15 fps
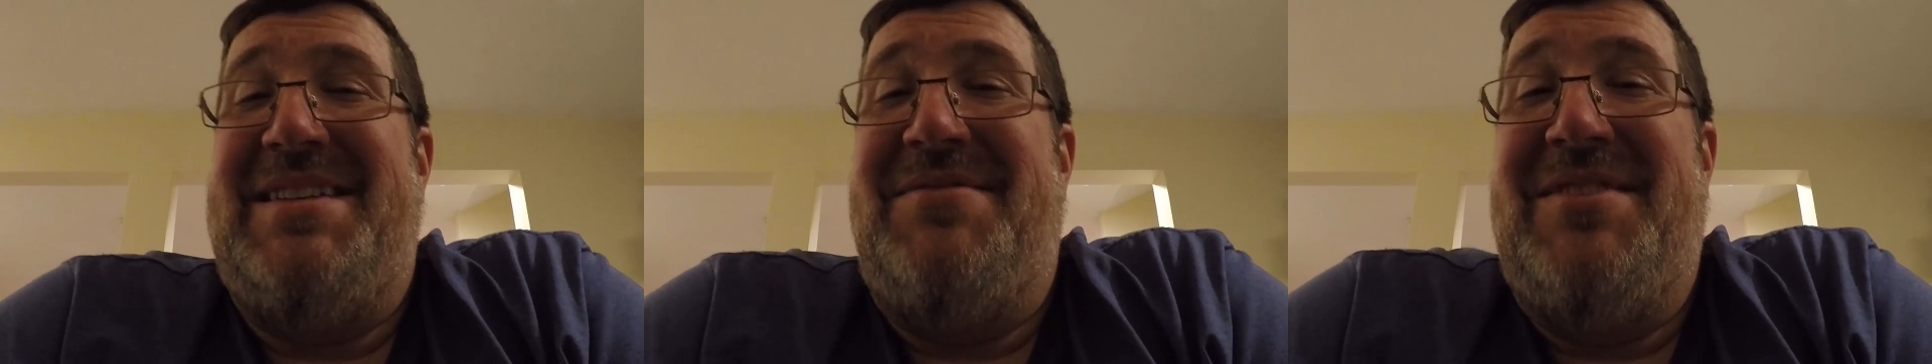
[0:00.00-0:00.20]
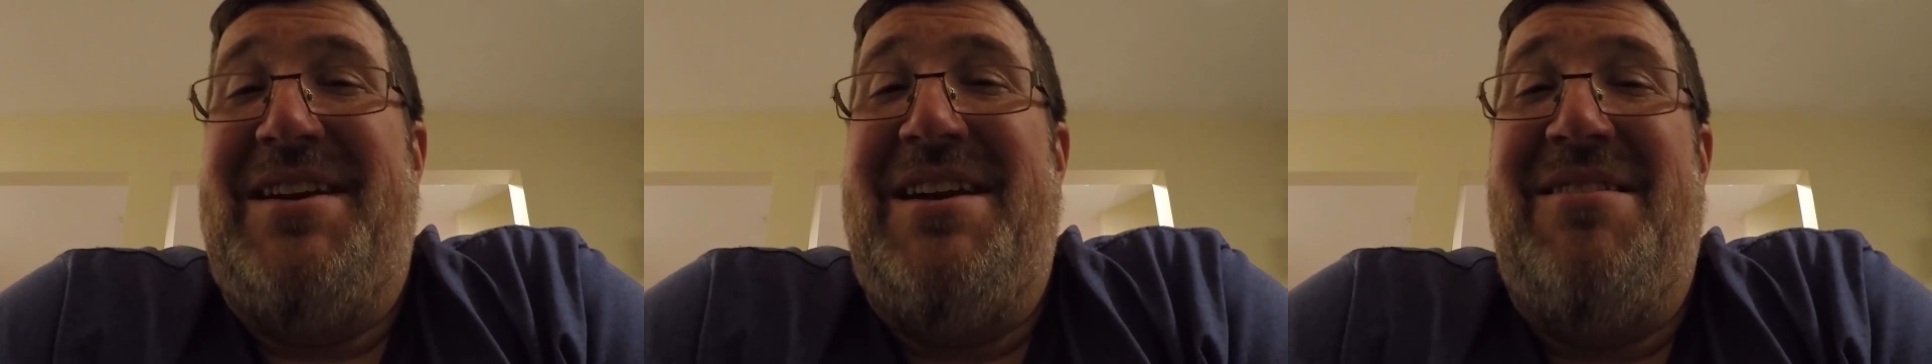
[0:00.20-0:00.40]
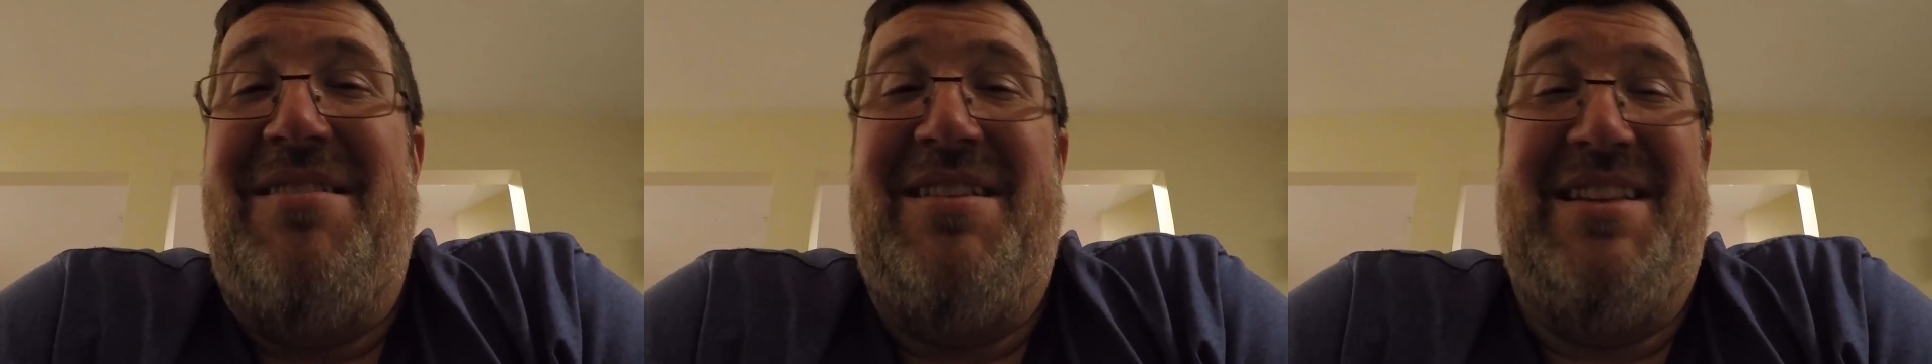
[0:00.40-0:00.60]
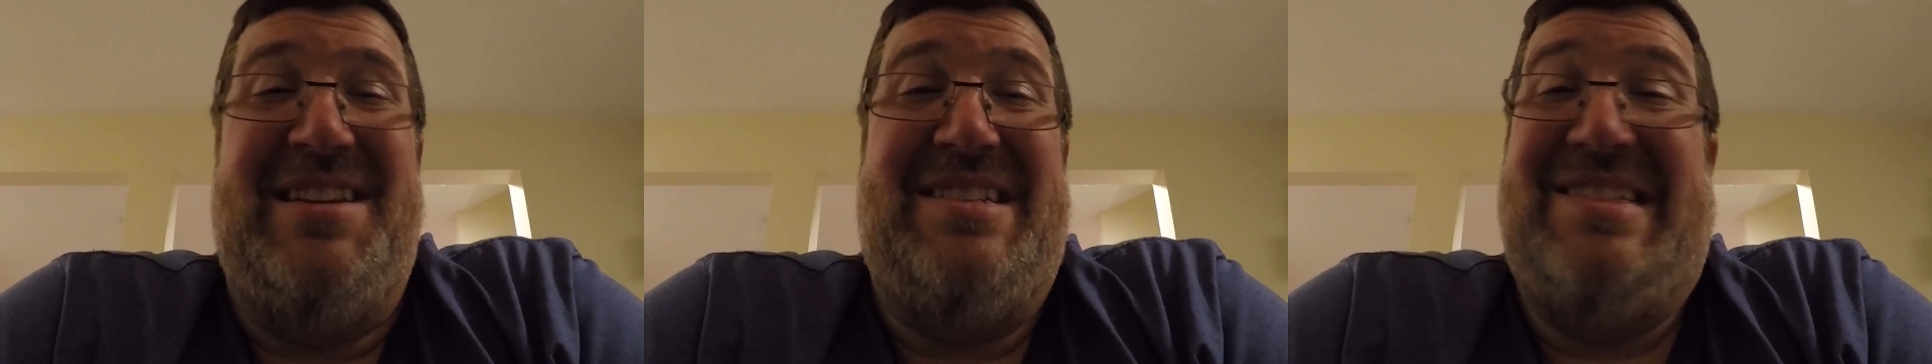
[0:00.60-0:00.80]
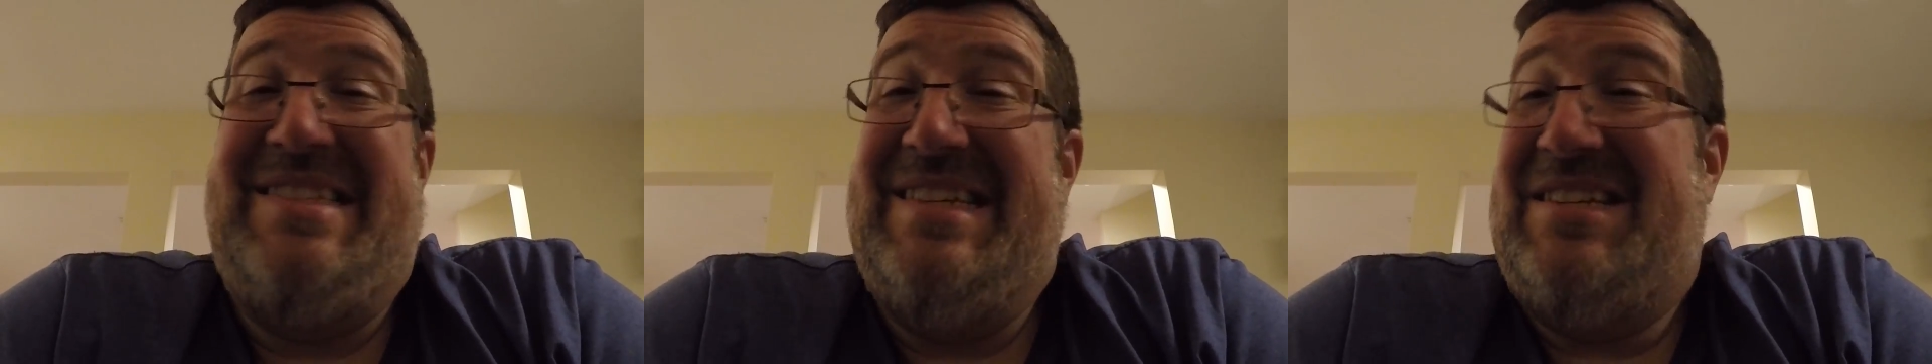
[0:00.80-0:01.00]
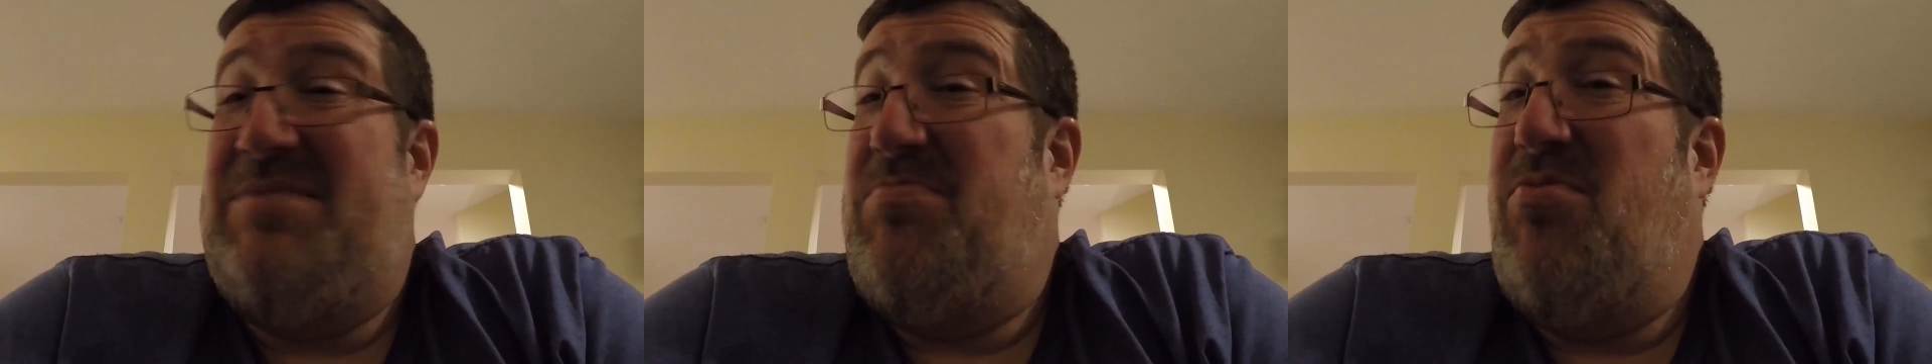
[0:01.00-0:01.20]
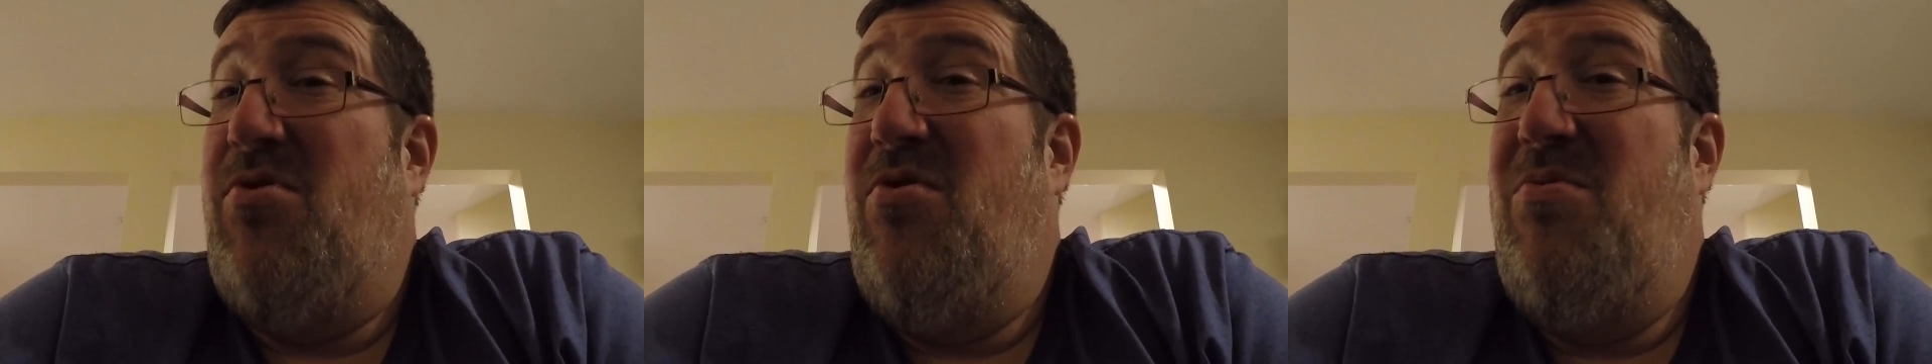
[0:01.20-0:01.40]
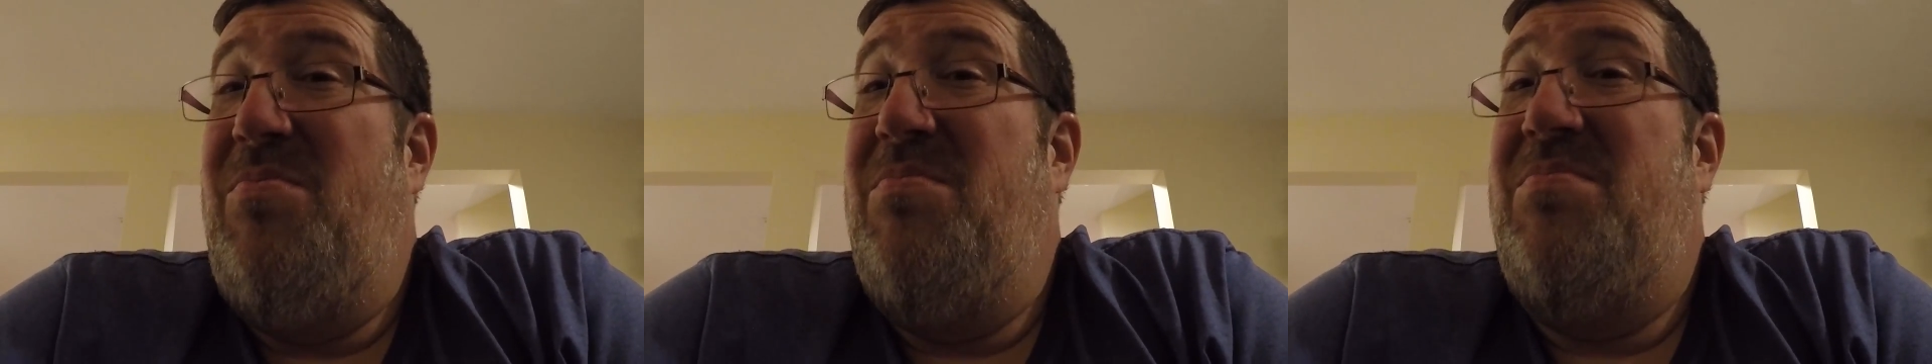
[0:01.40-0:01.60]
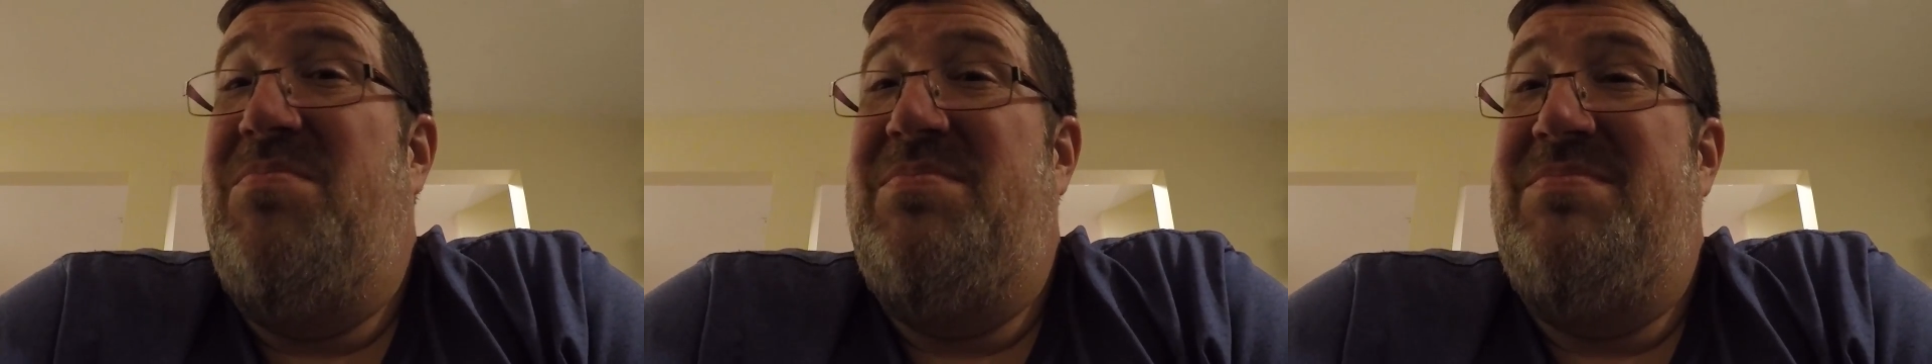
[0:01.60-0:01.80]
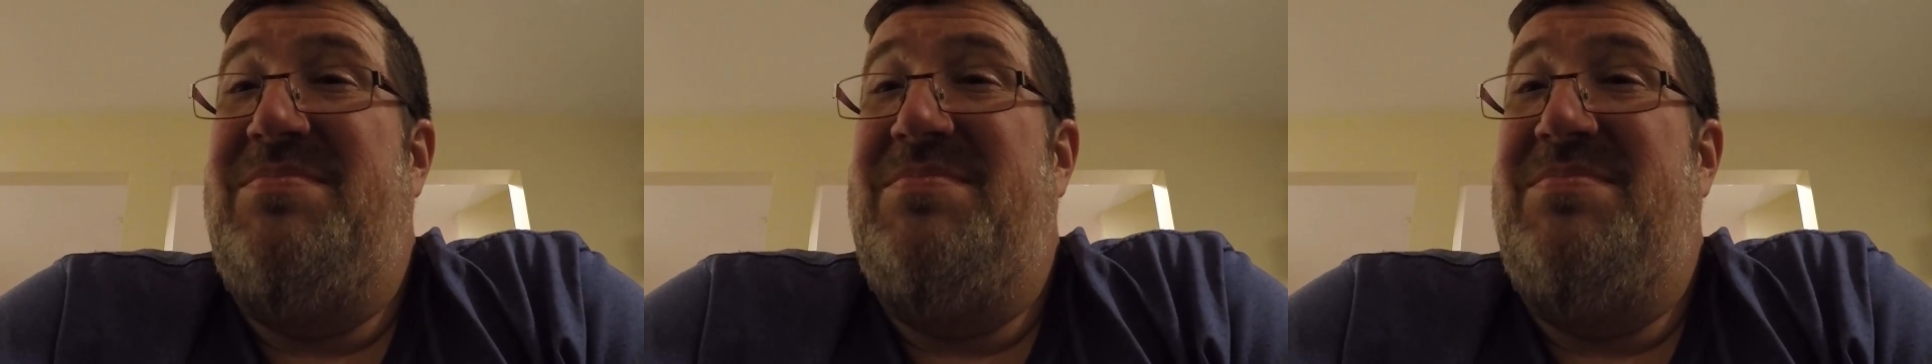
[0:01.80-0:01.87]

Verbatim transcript: even carry like six probe